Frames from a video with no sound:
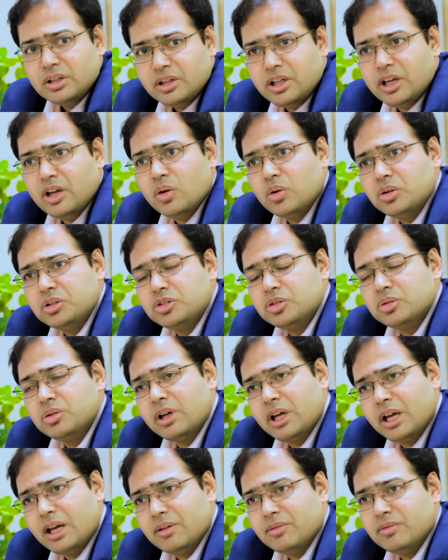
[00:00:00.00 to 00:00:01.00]
they
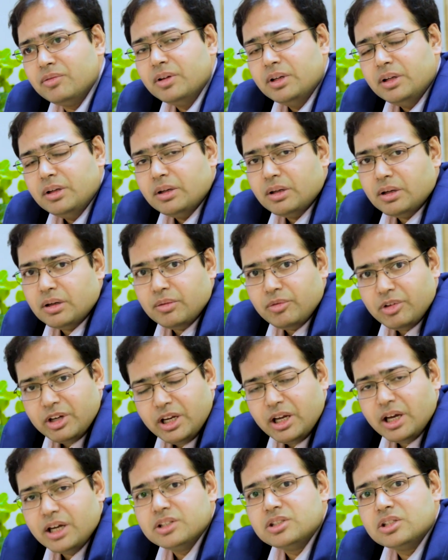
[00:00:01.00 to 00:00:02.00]
also have a
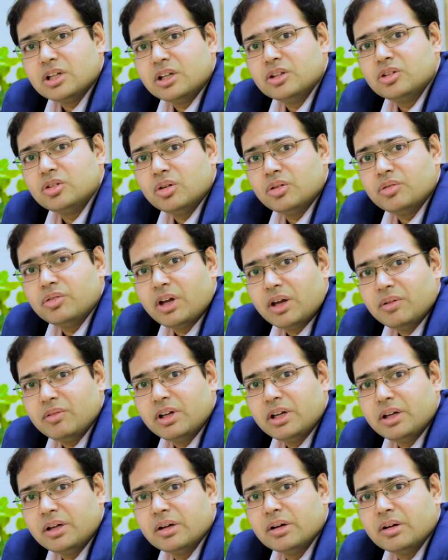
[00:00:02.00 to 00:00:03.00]
very high chance of
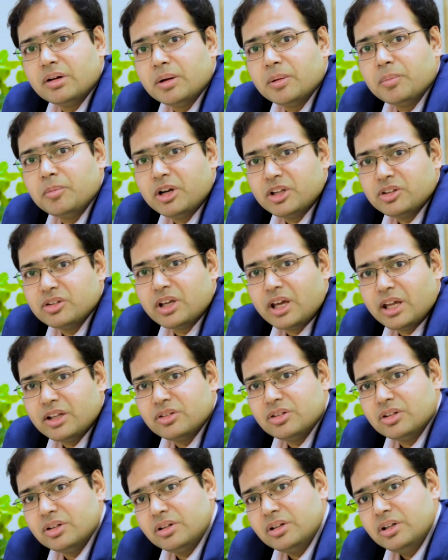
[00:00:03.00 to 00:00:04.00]
having breast
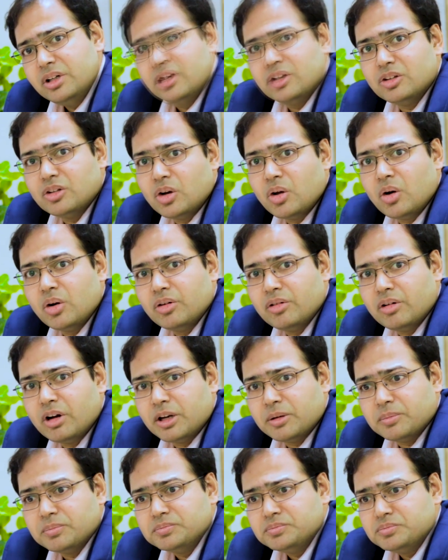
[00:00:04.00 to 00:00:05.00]
cancer in the long run.